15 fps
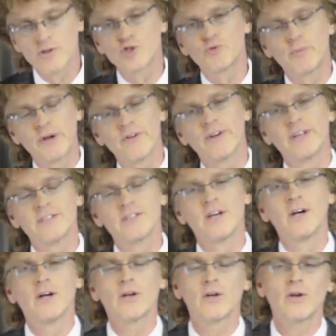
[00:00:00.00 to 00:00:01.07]
the Spirit
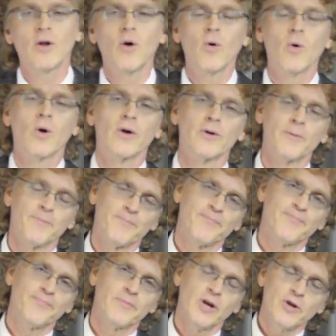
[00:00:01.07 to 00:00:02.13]
Lord
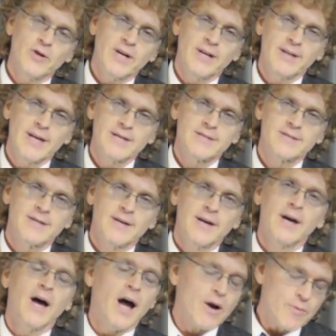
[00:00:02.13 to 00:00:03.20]
are you getting this?
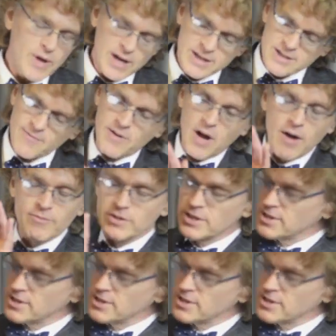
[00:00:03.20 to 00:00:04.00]
I realize I've covered